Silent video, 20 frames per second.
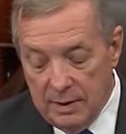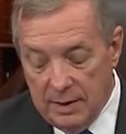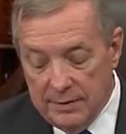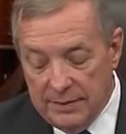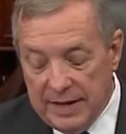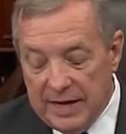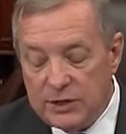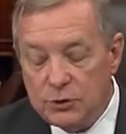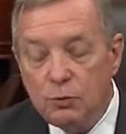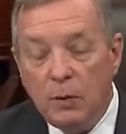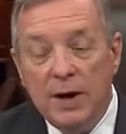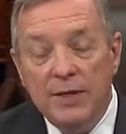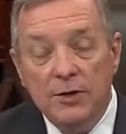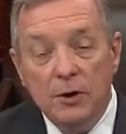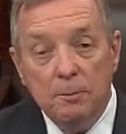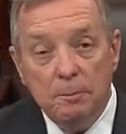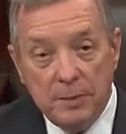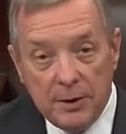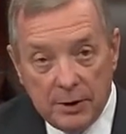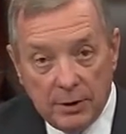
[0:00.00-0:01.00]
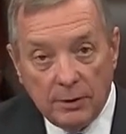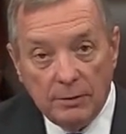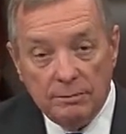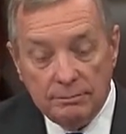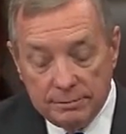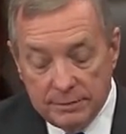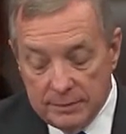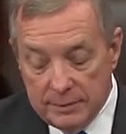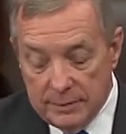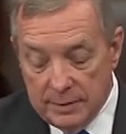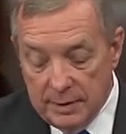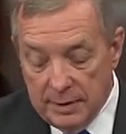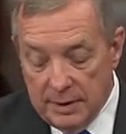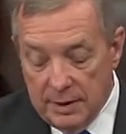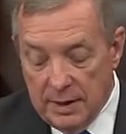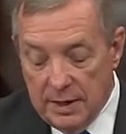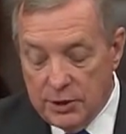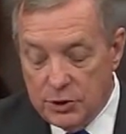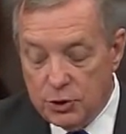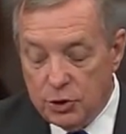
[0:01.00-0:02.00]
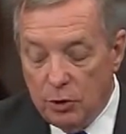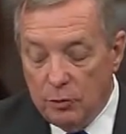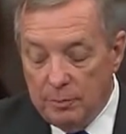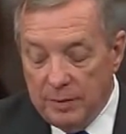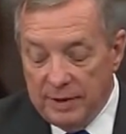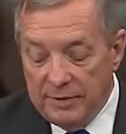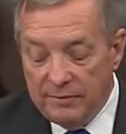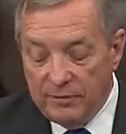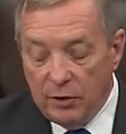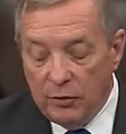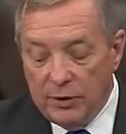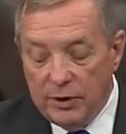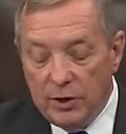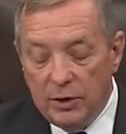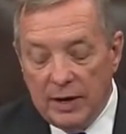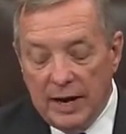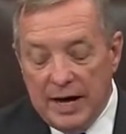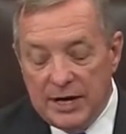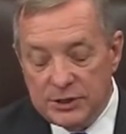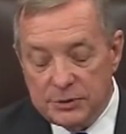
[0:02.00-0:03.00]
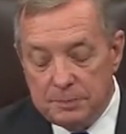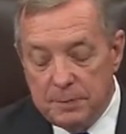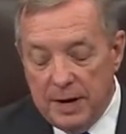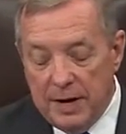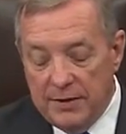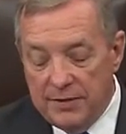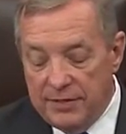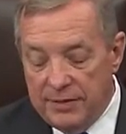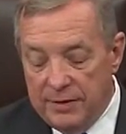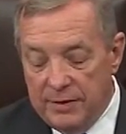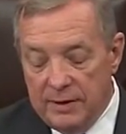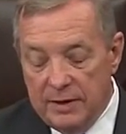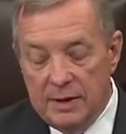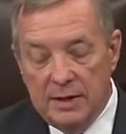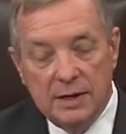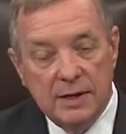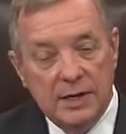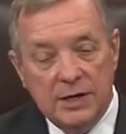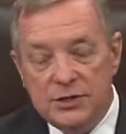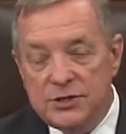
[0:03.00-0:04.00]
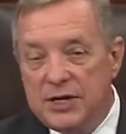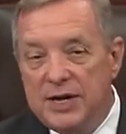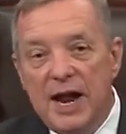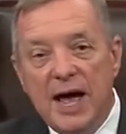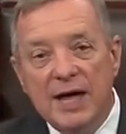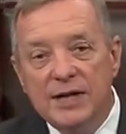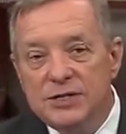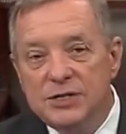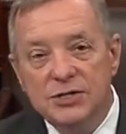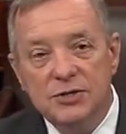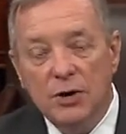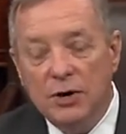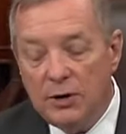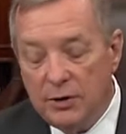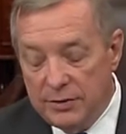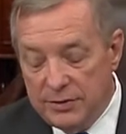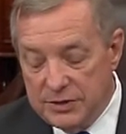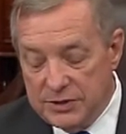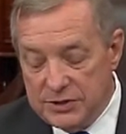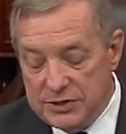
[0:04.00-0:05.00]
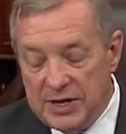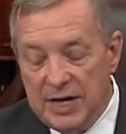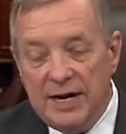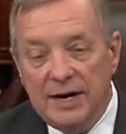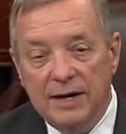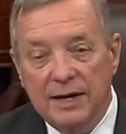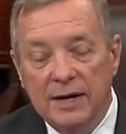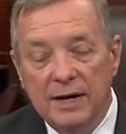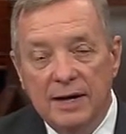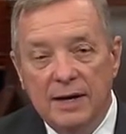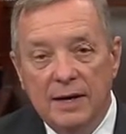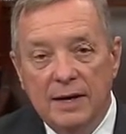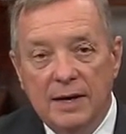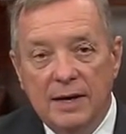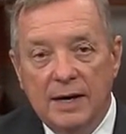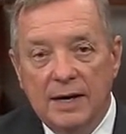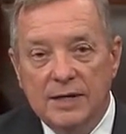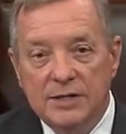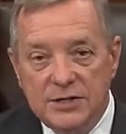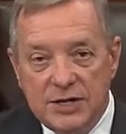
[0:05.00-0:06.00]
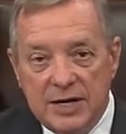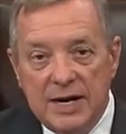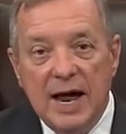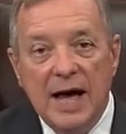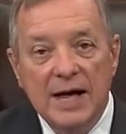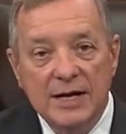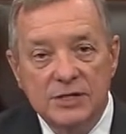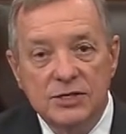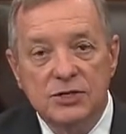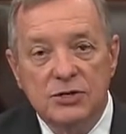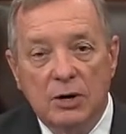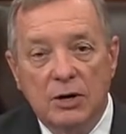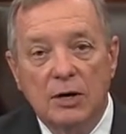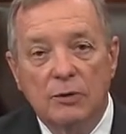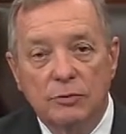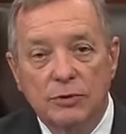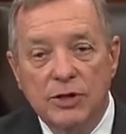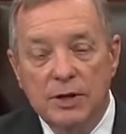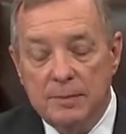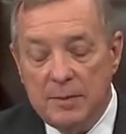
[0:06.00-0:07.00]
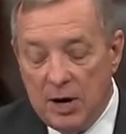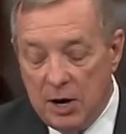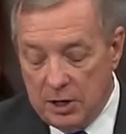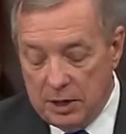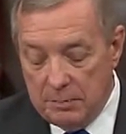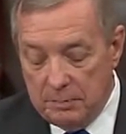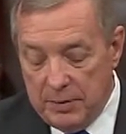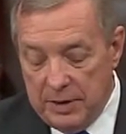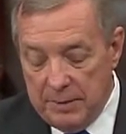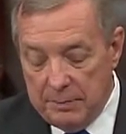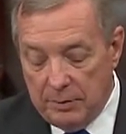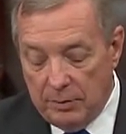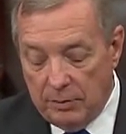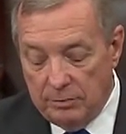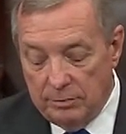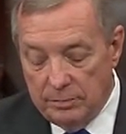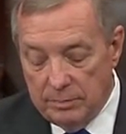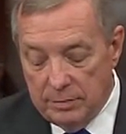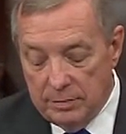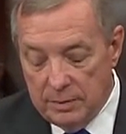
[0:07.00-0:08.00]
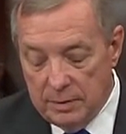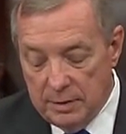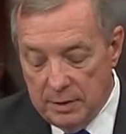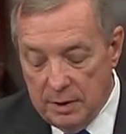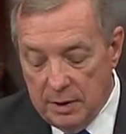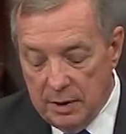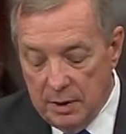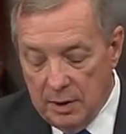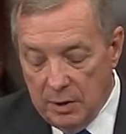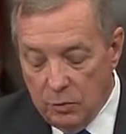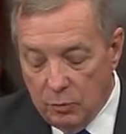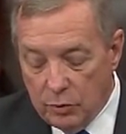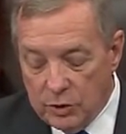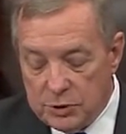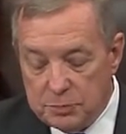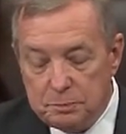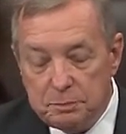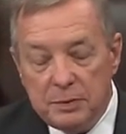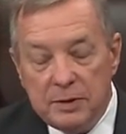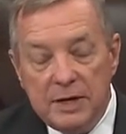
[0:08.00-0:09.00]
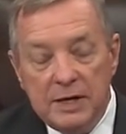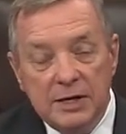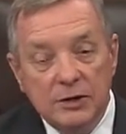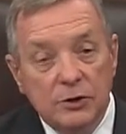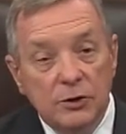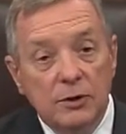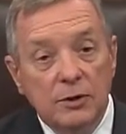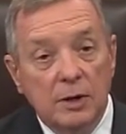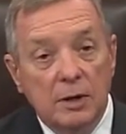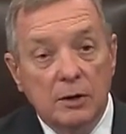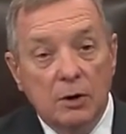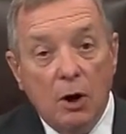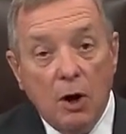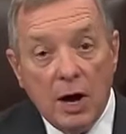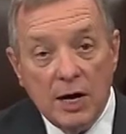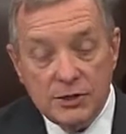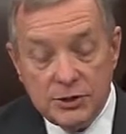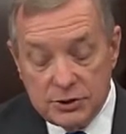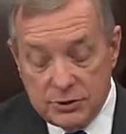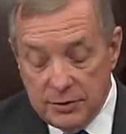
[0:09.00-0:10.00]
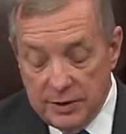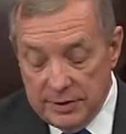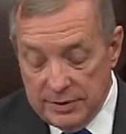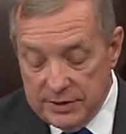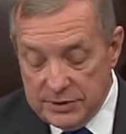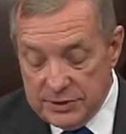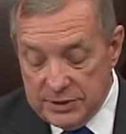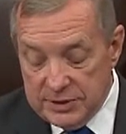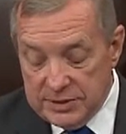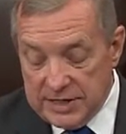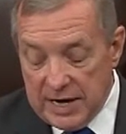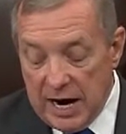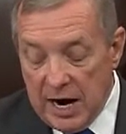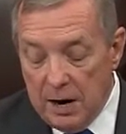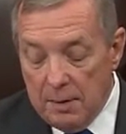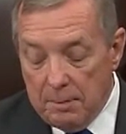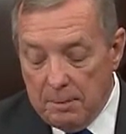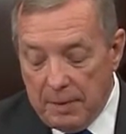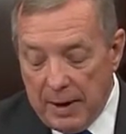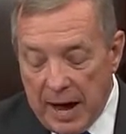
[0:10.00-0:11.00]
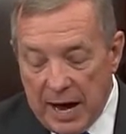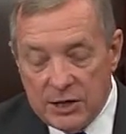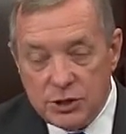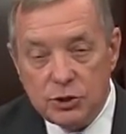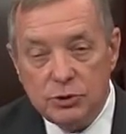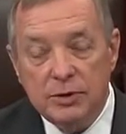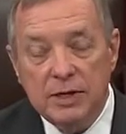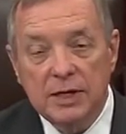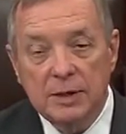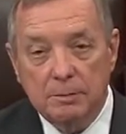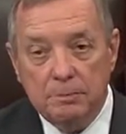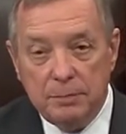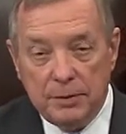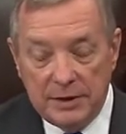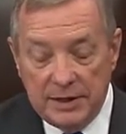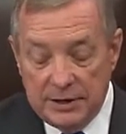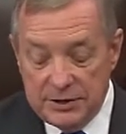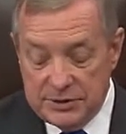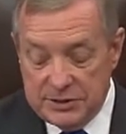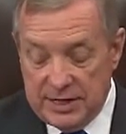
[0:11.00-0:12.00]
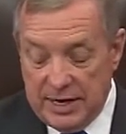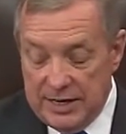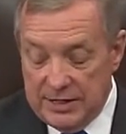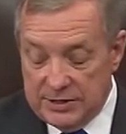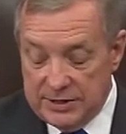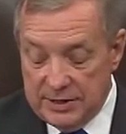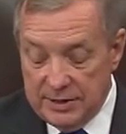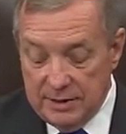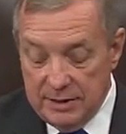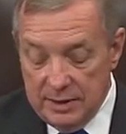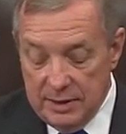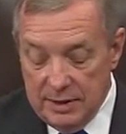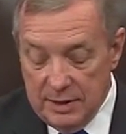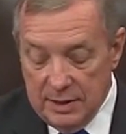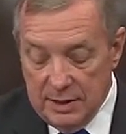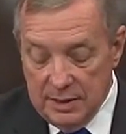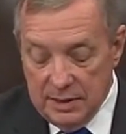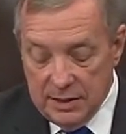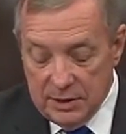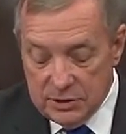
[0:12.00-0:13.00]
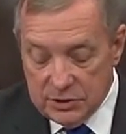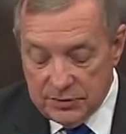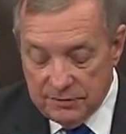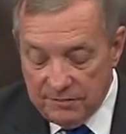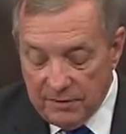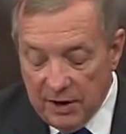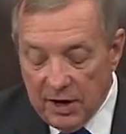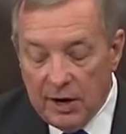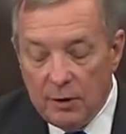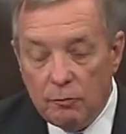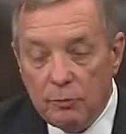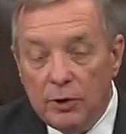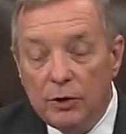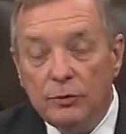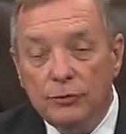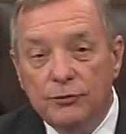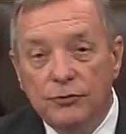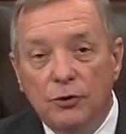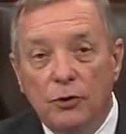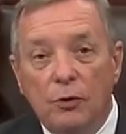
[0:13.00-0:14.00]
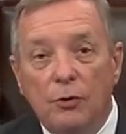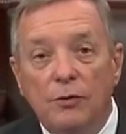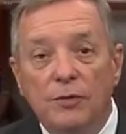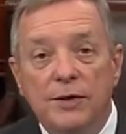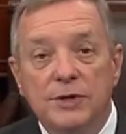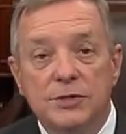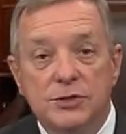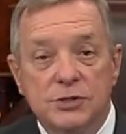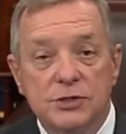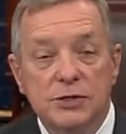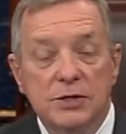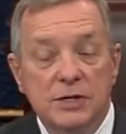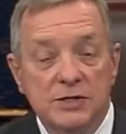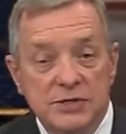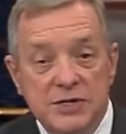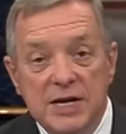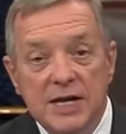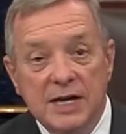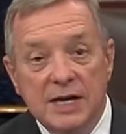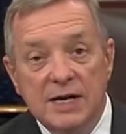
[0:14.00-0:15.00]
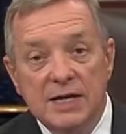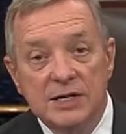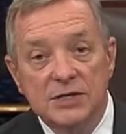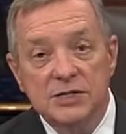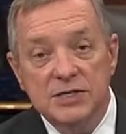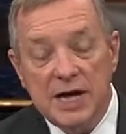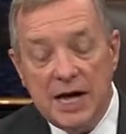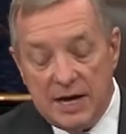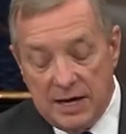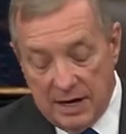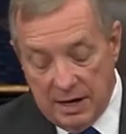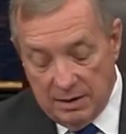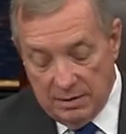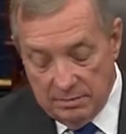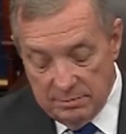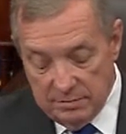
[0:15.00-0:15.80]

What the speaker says: That's why their bill, as shown by the vote here last month, is a non-starter in the Senate, and it's a non-starter with the American people. What is being lost during this entire posturing and politicizing is the very real toll that Zika is taking.